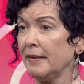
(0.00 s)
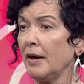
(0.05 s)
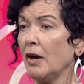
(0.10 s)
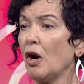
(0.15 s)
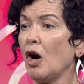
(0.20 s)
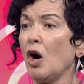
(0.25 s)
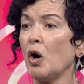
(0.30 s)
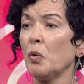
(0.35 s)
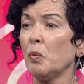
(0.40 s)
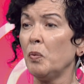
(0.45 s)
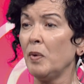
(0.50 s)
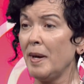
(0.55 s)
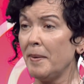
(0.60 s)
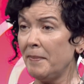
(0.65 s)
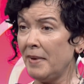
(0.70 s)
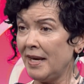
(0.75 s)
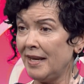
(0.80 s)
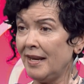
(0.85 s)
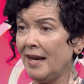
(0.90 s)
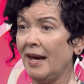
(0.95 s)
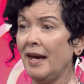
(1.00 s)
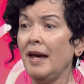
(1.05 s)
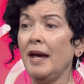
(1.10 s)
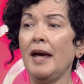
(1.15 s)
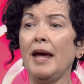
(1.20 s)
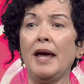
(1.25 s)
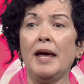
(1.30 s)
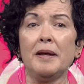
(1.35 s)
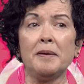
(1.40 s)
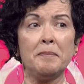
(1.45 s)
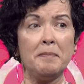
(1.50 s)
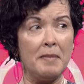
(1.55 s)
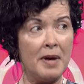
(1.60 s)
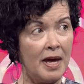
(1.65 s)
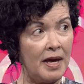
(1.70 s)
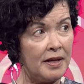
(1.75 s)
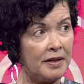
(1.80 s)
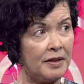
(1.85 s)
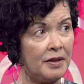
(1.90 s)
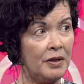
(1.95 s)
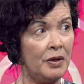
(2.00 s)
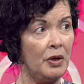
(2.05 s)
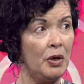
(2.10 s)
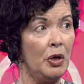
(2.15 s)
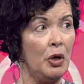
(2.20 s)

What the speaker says: There are women and men